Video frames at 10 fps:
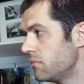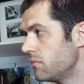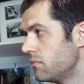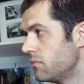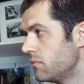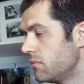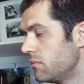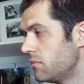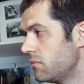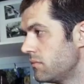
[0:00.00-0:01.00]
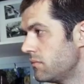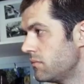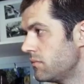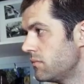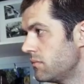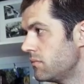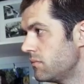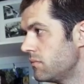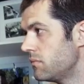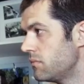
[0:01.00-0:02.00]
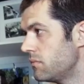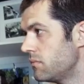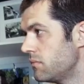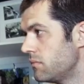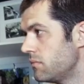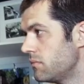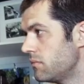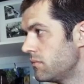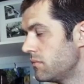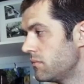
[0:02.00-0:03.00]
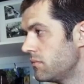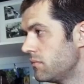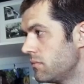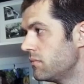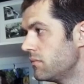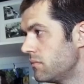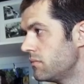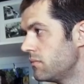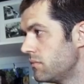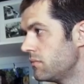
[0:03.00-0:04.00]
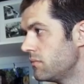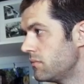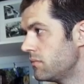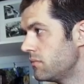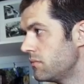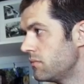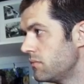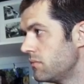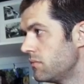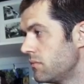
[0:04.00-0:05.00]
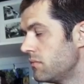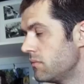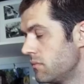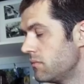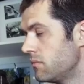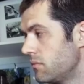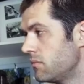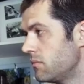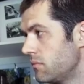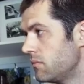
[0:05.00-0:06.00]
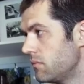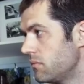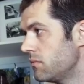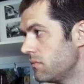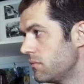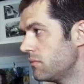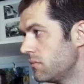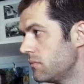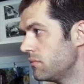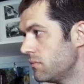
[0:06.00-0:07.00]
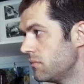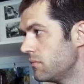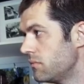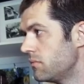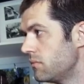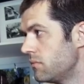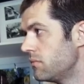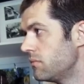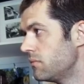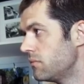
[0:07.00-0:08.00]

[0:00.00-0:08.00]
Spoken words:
This person isn't speaking.